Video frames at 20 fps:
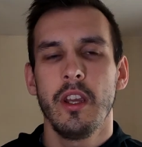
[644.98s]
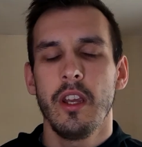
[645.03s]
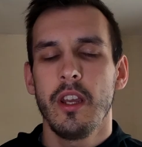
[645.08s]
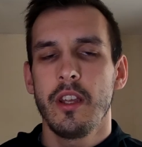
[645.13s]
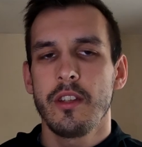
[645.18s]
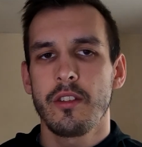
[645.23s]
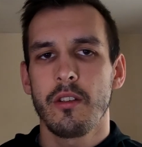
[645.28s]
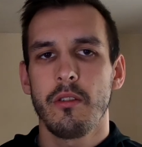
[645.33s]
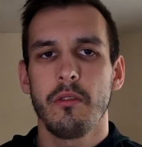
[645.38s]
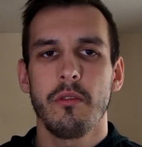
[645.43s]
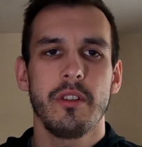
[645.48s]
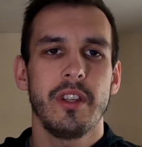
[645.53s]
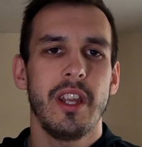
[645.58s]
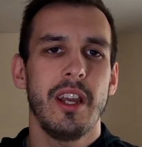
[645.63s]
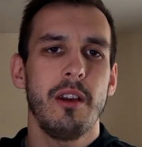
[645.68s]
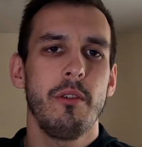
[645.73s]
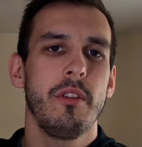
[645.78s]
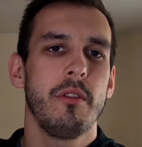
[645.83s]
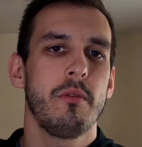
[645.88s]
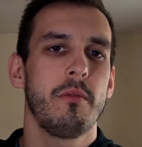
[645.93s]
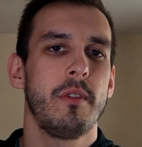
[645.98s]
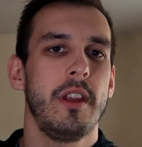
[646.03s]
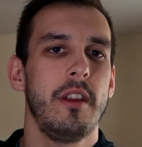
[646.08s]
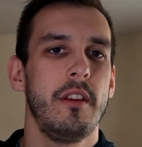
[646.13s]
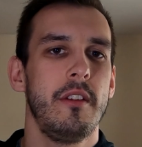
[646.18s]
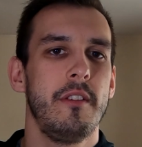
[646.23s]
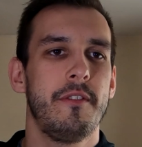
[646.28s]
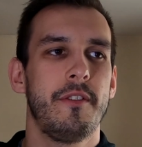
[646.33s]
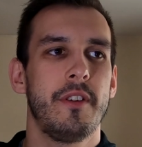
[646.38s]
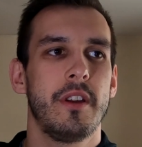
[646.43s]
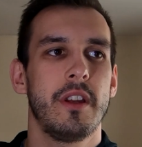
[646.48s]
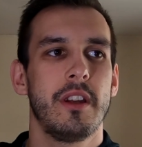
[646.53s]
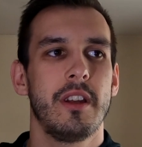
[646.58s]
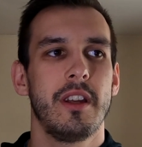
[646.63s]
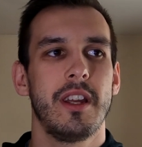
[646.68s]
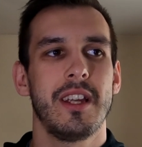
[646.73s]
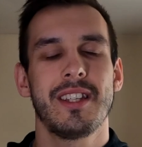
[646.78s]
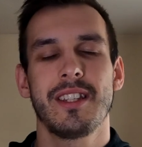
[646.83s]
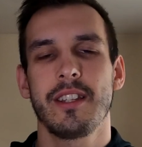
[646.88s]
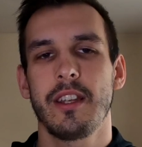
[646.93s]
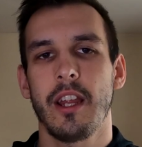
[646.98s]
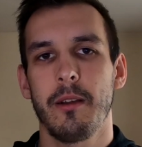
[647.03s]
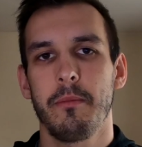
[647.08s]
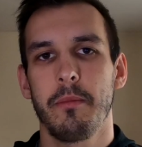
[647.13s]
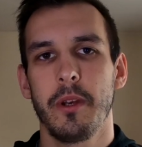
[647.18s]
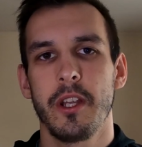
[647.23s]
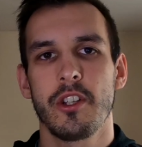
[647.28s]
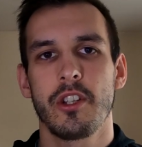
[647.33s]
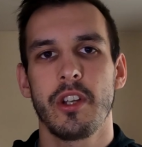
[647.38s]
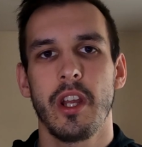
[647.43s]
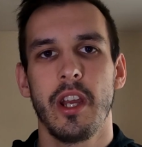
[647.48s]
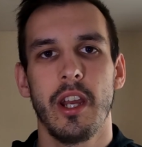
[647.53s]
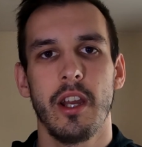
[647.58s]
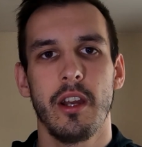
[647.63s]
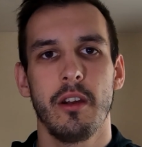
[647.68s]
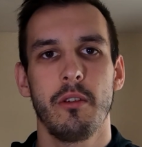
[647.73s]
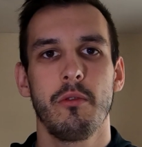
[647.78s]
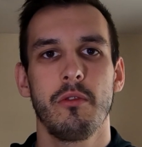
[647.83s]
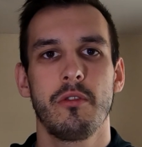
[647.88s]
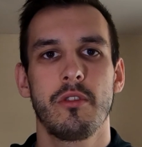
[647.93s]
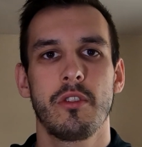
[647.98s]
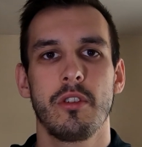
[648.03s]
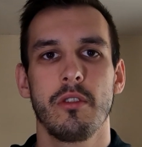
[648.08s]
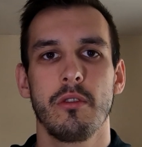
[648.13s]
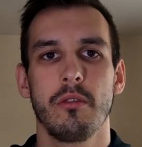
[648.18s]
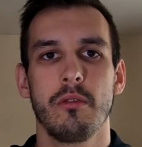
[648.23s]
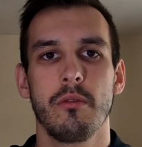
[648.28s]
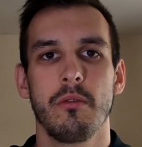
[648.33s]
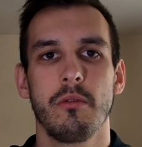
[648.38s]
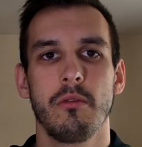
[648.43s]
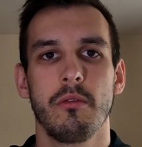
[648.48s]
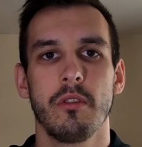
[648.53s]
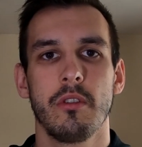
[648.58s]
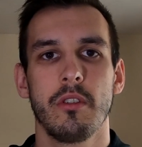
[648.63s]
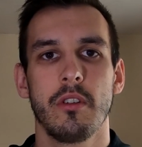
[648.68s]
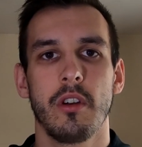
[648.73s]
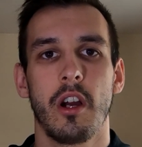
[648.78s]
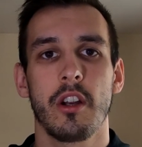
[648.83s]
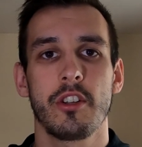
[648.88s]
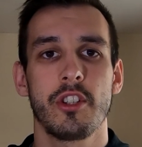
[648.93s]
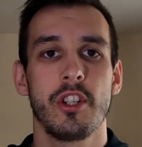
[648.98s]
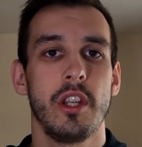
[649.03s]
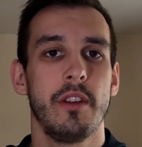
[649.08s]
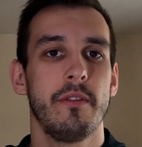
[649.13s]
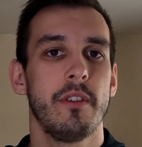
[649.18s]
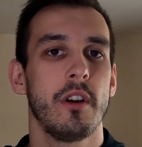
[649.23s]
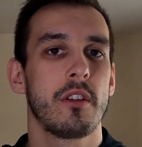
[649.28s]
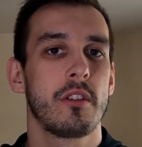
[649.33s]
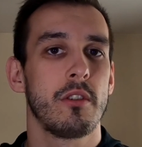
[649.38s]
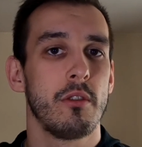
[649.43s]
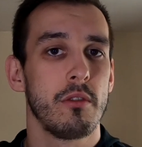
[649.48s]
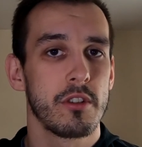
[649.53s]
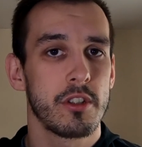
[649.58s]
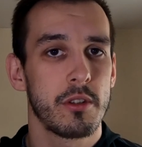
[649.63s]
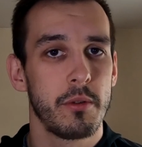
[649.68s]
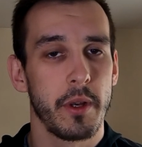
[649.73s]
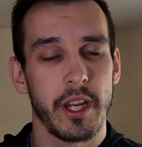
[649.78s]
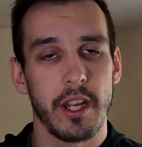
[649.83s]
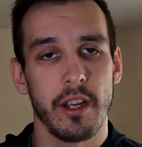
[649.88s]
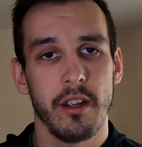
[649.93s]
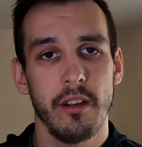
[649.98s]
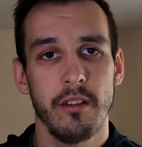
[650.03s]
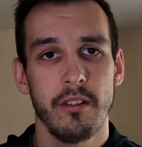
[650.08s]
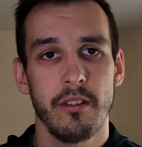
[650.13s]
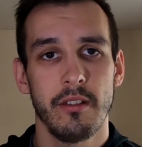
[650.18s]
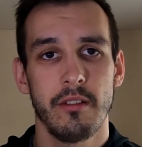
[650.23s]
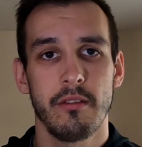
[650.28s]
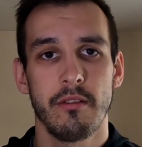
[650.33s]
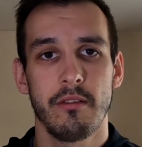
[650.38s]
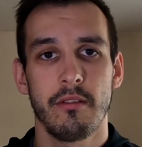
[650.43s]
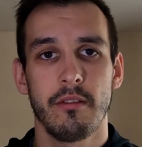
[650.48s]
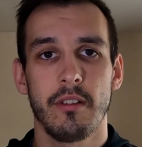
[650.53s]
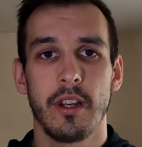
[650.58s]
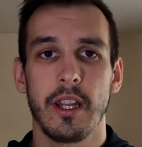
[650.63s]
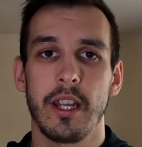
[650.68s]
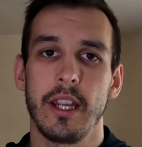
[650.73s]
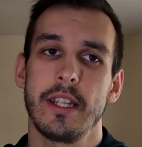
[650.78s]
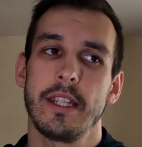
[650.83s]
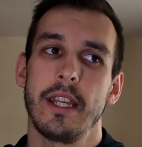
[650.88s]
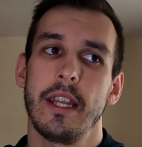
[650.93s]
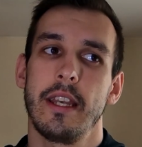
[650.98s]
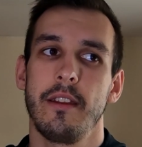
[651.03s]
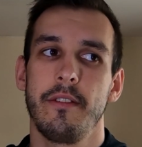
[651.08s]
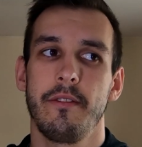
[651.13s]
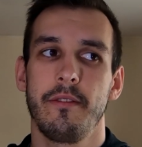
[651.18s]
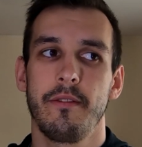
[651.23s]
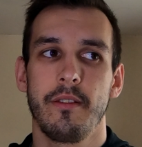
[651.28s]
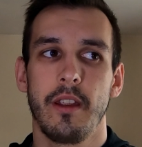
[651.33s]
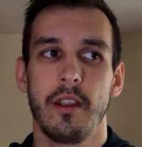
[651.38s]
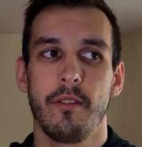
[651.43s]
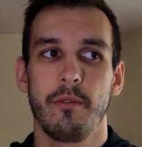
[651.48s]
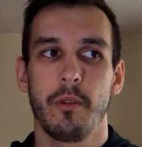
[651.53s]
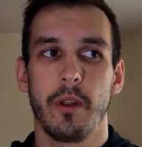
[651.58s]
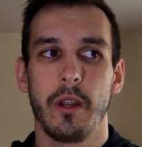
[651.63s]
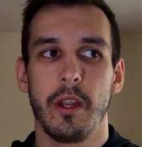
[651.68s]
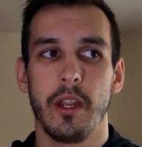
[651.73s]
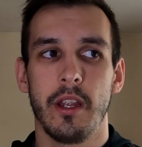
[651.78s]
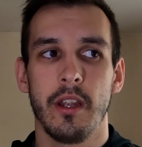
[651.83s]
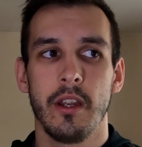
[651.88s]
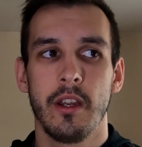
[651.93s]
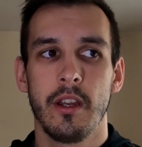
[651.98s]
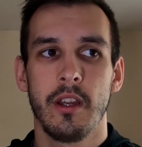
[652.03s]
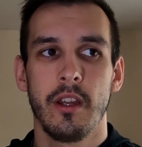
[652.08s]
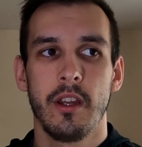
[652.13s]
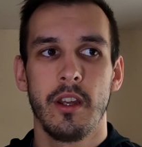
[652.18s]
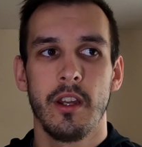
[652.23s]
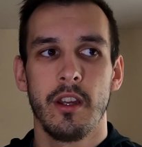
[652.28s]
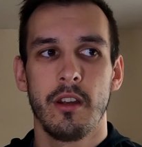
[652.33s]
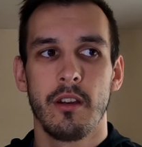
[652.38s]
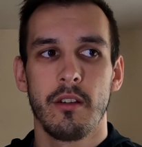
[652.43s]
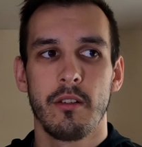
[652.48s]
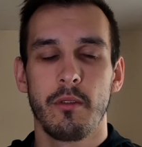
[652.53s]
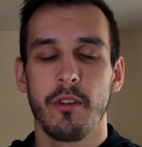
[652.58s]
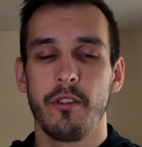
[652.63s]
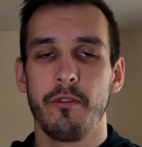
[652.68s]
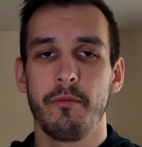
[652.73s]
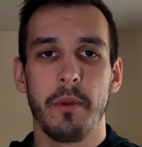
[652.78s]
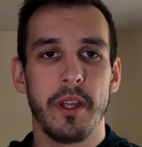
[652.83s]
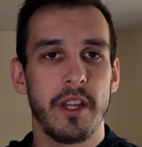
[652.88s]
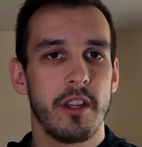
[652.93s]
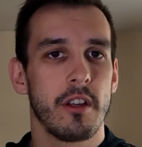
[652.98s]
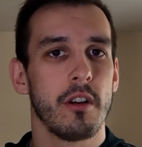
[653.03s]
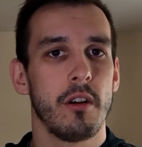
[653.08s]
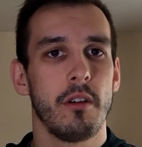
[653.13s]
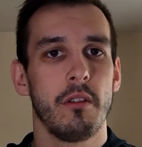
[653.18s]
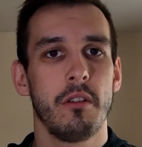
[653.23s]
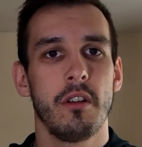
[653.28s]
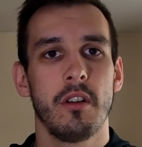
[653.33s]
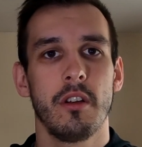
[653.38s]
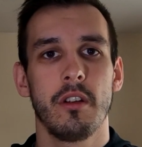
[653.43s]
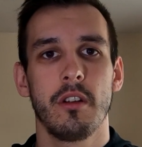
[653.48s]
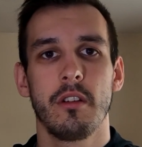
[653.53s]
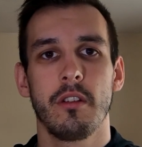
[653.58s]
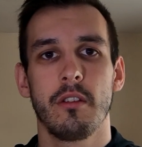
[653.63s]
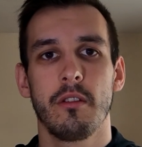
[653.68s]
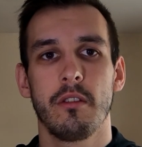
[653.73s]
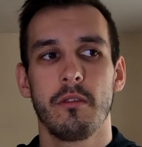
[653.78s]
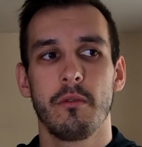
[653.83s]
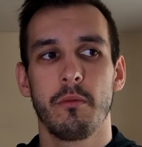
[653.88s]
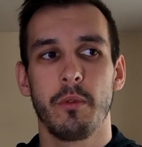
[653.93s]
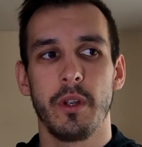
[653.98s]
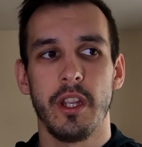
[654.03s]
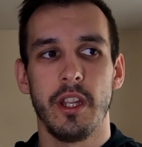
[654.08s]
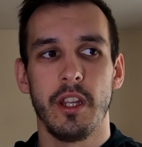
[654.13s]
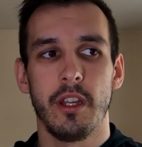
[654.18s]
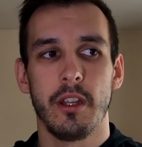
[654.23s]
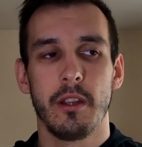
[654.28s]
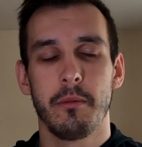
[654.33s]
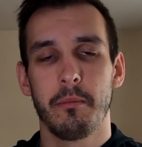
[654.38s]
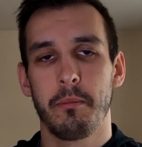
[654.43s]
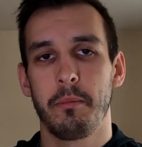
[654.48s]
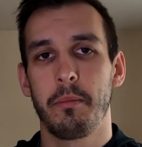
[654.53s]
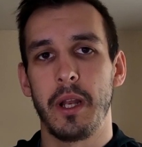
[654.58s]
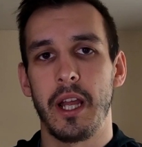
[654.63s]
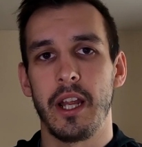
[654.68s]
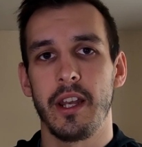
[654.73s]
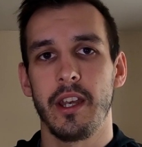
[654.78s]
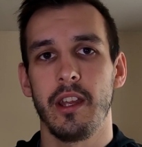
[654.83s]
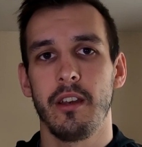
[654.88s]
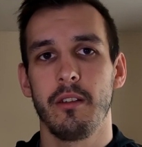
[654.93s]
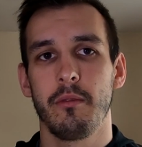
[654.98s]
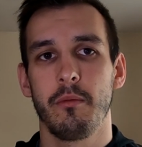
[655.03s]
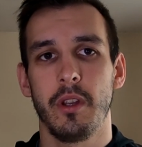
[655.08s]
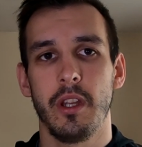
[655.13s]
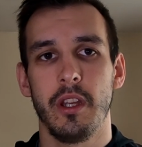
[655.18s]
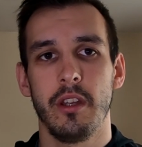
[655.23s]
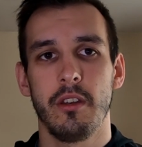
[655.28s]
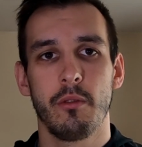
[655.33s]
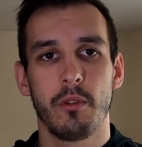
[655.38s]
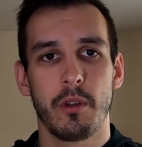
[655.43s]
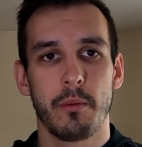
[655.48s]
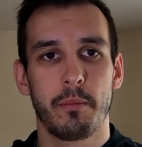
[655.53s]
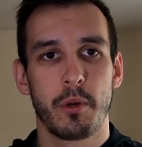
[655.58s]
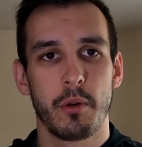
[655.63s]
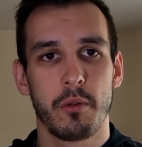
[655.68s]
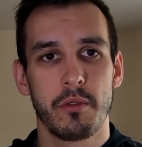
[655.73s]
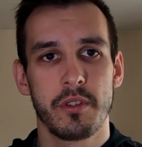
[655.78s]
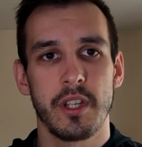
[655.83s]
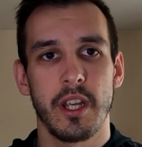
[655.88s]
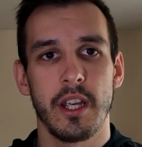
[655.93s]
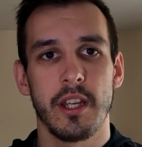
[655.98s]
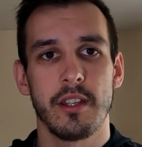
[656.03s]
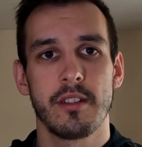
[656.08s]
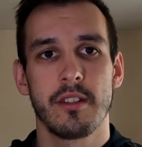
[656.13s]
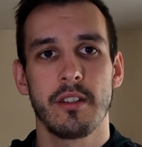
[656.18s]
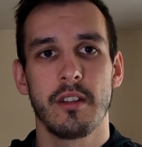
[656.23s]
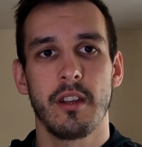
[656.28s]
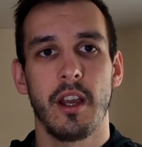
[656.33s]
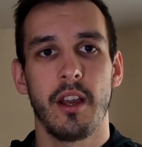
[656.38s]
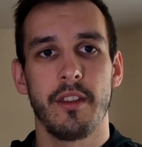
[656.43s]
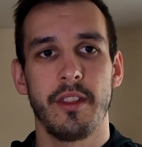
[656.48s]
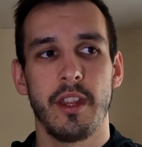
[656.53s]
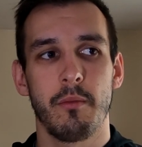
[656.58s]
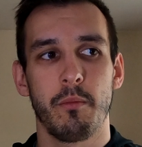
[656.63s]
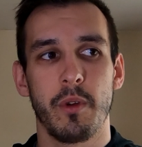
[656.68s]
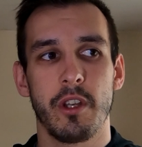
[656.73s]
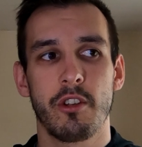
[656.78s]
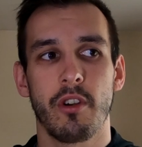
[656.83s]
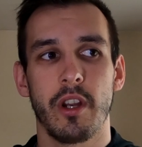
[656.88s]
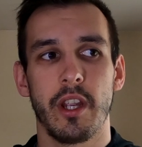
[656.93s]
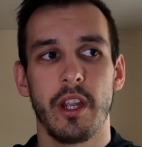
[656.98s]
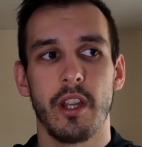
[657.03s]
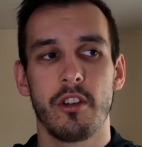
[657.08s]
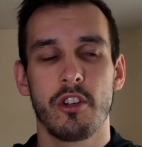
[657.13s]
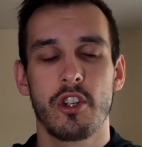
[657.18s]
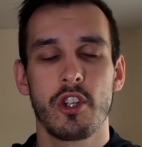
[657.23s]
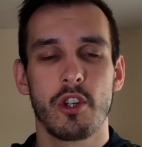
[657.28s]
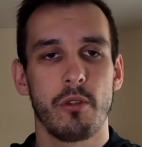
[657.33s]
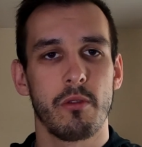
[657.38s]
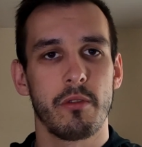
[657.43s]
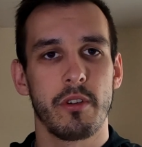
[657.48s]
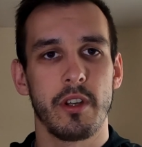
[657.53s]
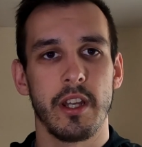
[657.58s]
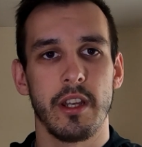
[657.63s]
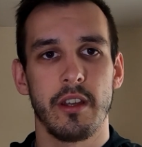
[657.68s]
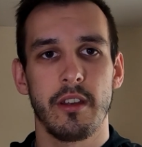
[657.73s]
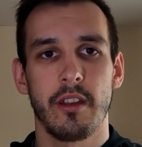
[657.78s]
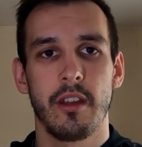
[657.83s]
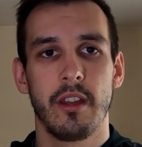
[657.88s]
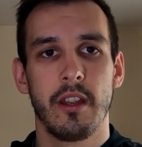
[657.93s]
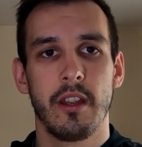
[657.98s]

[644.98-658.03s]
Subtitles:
So now that we've established how to achieve our goals quicker, like I said, if we've made the goal, we plan it, we do the process, and then we try and shorten it.